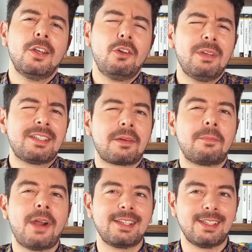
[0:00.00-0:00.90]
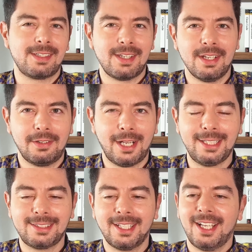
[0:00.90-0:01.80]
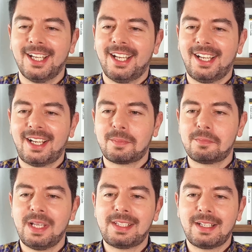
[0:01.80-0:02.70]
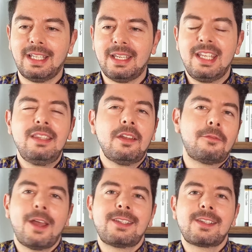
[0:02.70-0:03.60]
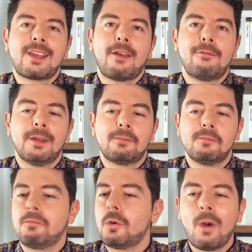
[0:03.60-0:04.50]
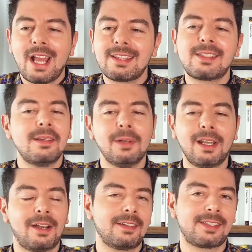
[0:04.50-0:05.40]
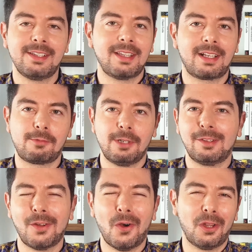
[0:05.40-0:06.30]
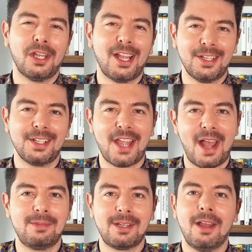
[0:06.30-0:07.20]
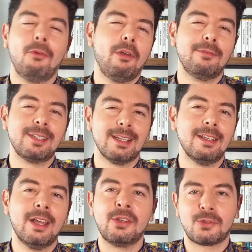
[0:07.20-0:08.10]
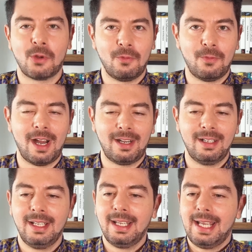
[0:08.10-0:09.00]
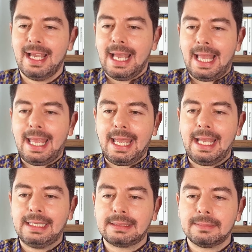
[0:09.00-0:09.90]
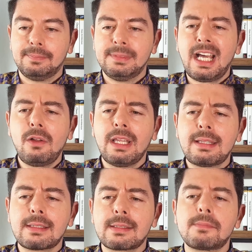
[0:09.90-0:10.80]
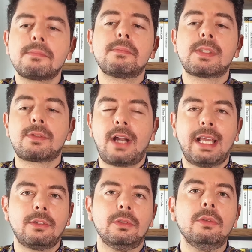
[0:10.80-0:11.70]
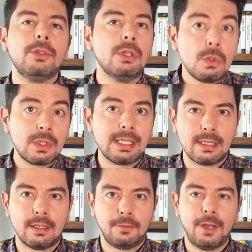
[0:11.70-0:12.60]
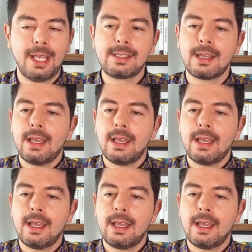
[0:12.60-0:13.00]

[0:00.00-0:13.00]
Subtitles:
No big surprises here, right? Basically, interfaces have a quite similar syntax with all the other types we've seen so far. And now let's try to use this interface.